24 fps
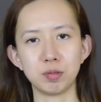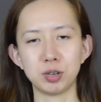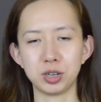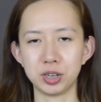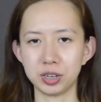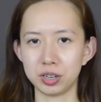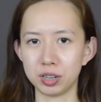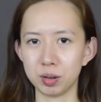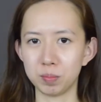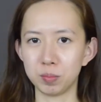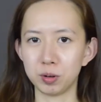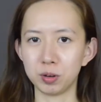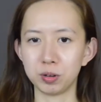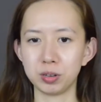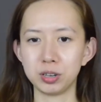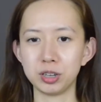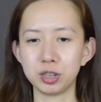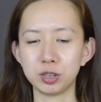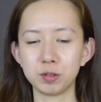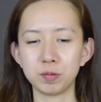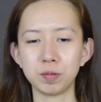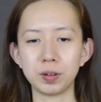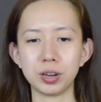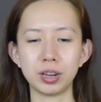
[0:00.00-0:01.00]
which is the Born
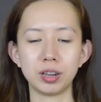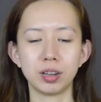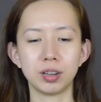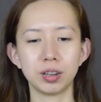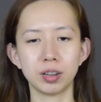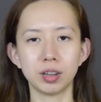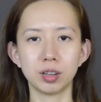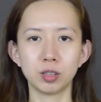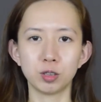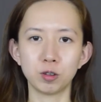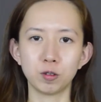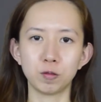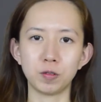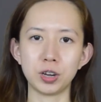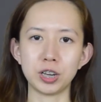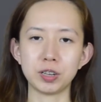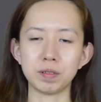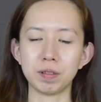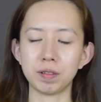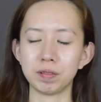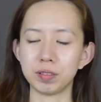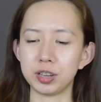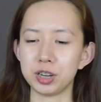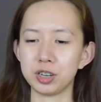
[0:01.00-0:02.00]
This Way Too Faced
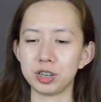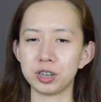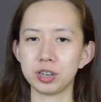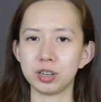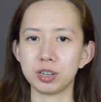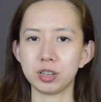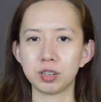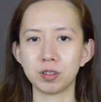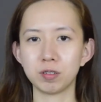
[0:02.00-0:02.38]
foundation.